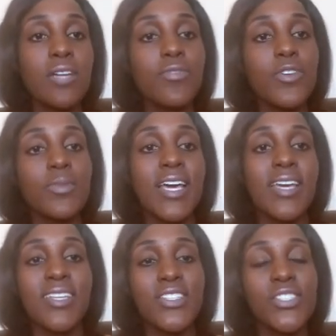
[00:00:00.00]

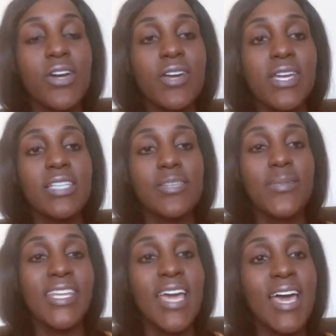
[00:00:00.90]
like their stories and
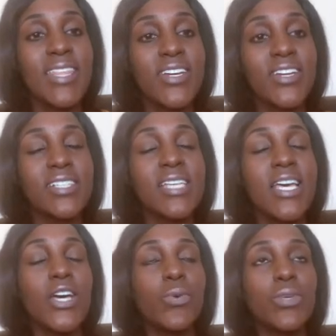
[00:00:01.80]
many others,
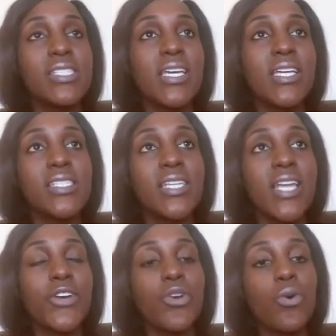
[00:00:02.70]
we see in
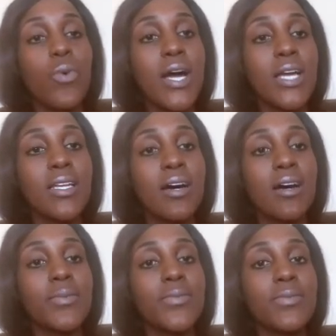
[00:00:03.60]
scenario one,
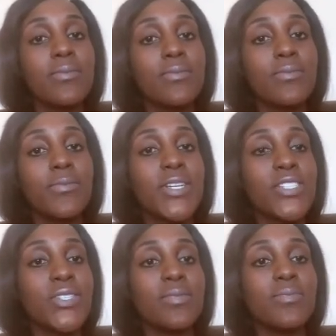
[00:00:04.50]

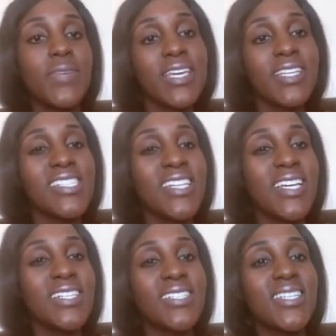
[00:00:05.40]
person B
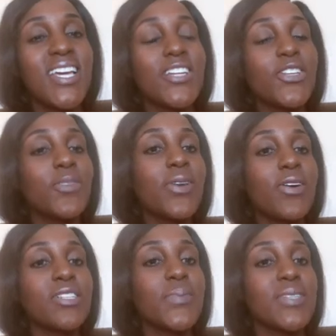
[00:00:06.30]
cheated not
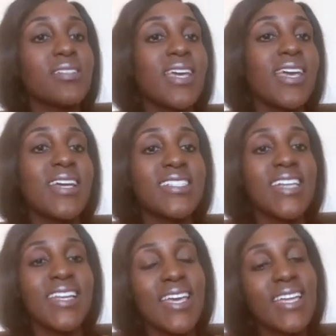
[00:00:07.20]
because person A had
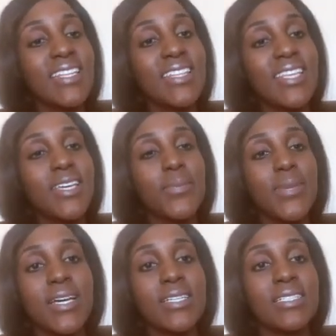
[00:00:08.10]
done anything,
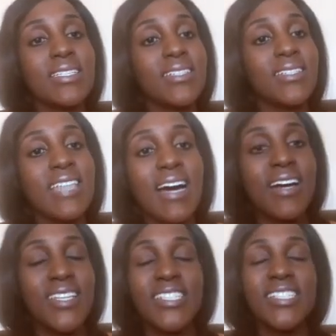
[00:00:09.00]
but yeah,
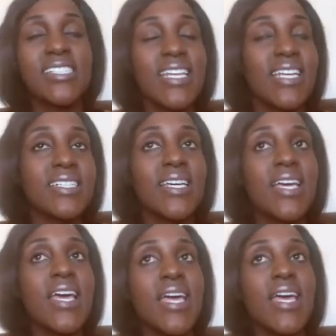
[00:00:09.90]
they just cheated.
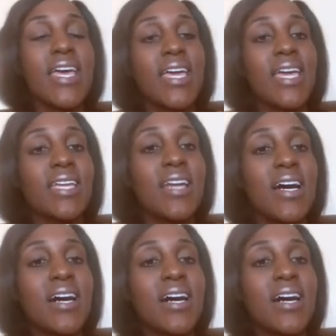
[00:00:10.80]
And